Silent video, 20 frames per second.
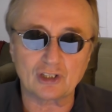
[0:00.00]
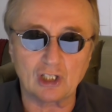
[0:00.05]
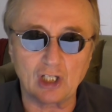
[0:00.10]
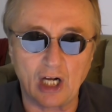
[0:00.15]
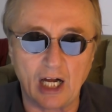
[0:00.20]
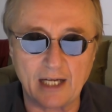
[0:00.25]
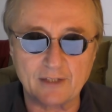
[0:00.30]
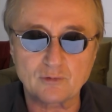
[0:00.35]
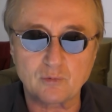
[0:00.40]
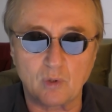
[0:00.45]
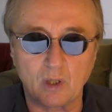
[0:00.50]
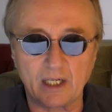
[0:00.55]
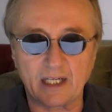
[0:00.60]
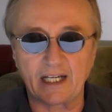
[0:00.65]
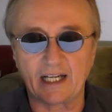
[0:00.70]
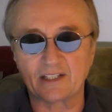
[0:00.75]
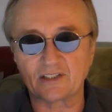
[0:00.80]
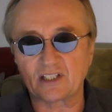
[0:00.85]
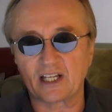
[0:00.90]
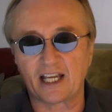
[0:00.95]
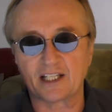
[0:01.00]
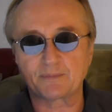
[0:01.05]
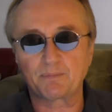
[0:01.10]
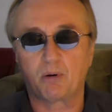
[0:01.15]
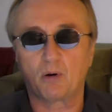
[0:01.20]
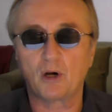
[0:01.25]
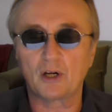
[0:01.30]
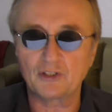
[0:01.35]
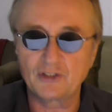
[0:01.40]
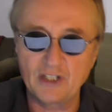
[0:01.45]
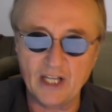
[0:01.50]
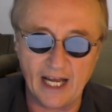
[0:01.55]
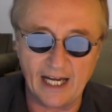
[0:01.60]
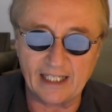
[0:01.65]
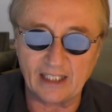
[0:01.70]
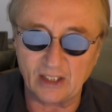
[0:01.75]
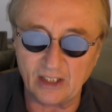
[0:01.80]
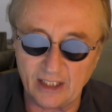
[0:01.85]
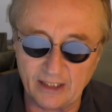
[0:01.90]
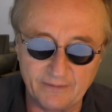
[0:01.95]
ago I was working on this guy's Porsche nine
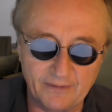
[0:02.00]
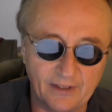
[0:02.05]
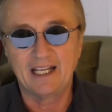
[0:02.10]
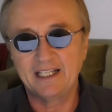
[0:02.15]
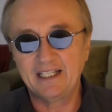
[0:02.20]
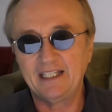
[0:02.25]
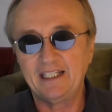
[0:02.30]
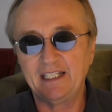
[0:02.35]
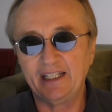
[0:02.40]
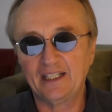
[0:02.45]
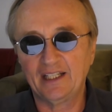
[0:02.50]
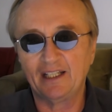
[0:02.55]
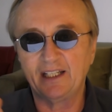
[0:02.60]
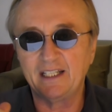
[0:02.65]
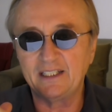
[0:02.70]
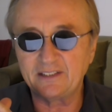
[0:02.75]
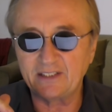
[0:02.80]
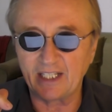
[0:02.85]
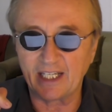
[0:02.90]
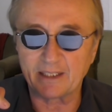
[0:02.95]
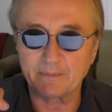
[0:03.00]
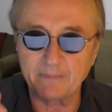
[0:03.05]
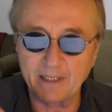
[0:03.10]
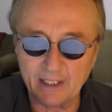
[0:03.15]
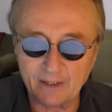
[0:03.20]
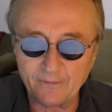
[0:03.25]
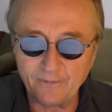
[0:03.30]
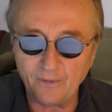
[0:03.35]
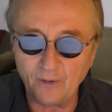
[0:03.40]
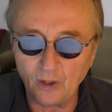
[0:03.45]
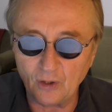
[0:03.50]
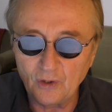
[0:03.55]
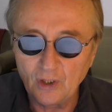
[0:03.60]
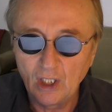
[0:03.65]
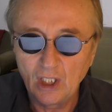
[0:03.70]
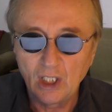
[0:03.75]
eleven and it needed an intake manifold.